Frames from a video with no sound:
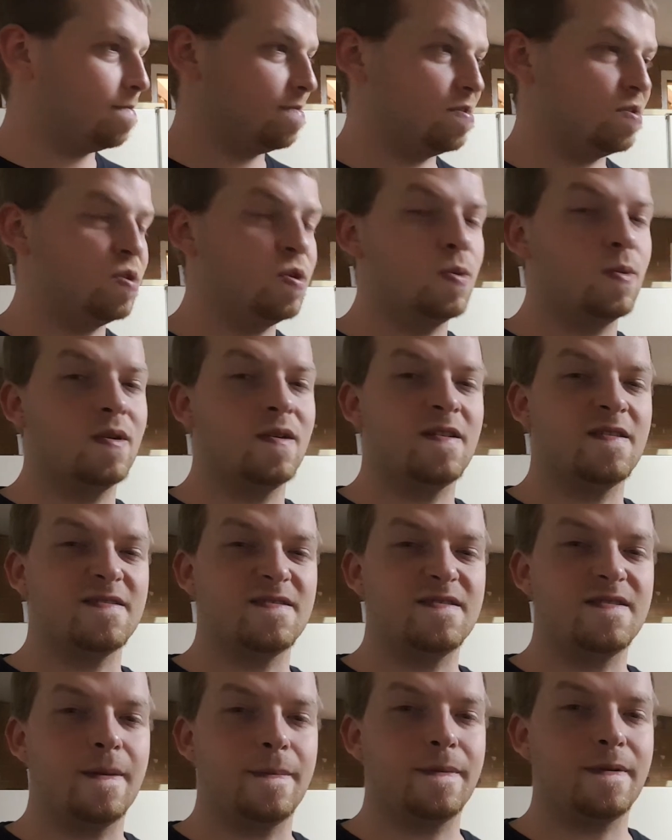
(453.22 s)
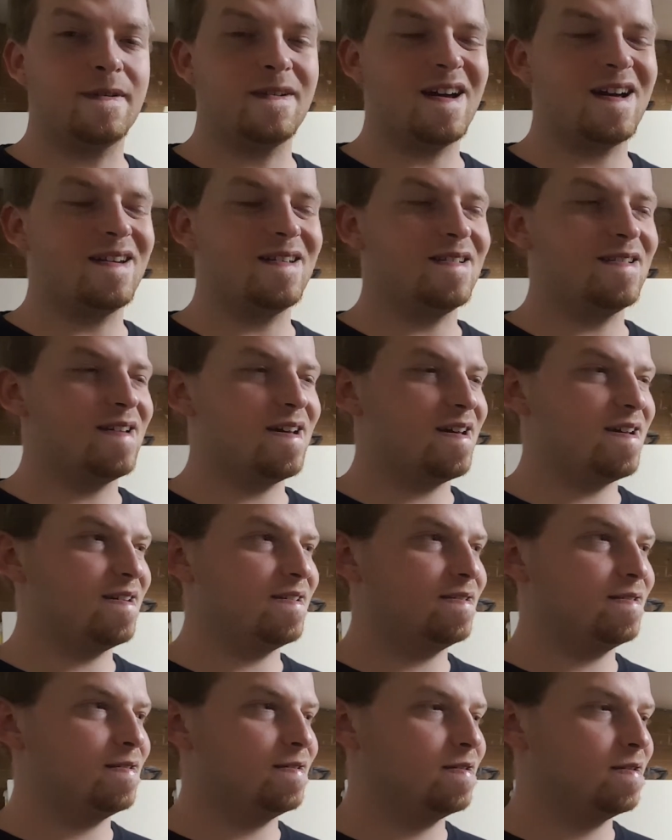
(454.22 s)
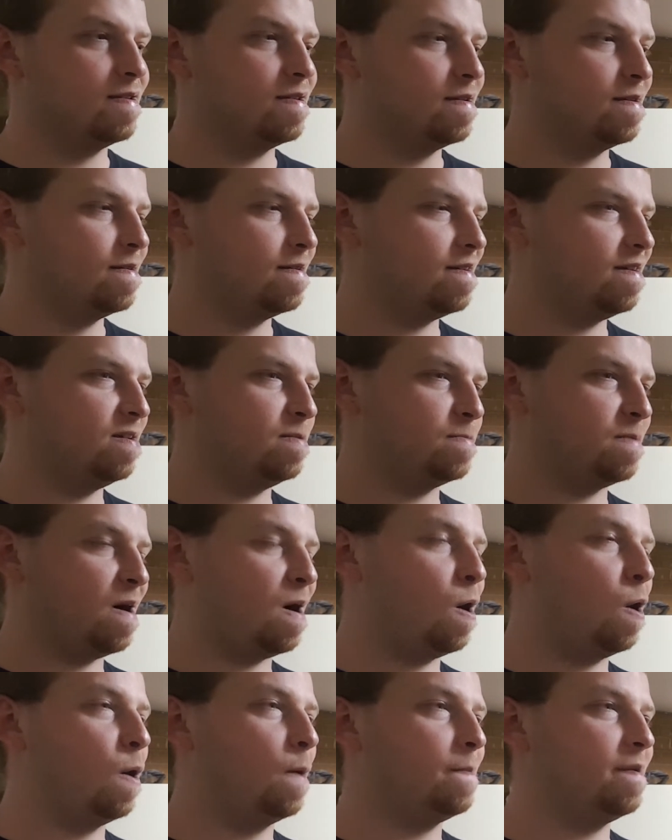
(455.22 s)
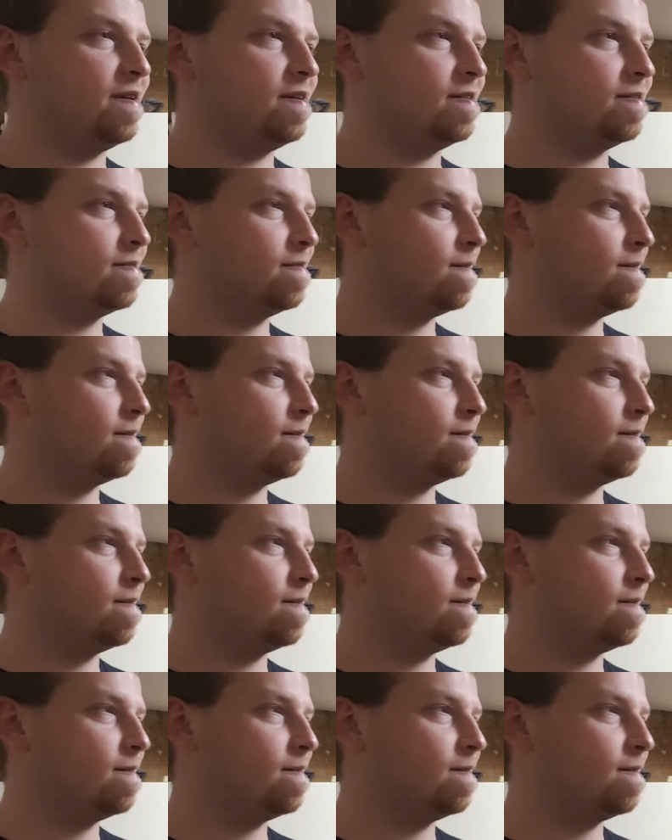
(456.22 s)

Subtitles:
Two Wills Dipper 98. He's my homie.